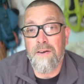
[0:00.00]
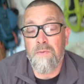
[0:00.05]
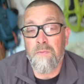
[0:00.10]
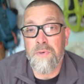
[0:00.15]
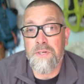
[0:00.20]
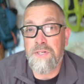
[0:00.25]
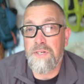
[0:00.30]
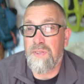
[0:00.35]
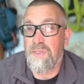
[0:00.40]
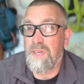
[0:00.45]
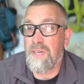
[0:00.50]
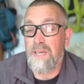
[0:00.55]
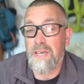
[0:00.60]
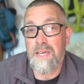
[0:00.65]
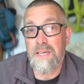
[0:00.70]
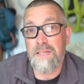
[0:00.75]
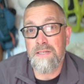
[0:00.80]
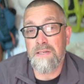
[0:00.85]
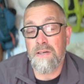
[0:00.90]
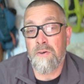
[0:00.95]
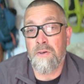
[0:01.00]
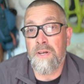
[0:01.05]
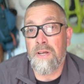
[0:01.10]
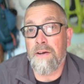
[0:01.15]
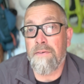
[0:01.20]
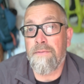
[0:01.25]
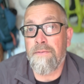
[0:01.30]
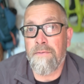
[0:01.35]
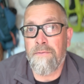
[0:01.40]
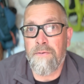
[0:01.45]
which you think is
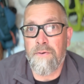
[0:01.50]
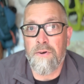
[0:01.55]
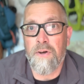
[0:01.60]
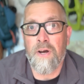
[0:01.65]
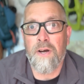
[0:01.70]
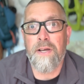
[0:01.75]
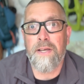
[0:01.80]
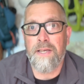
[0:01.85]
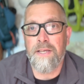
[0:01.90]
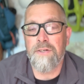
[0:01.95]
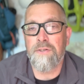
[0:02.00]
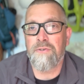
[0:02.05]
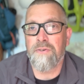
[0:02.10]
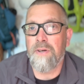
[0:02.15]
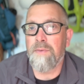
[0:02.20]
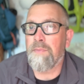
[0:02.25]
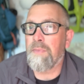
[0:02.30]
enough for a hiking trip.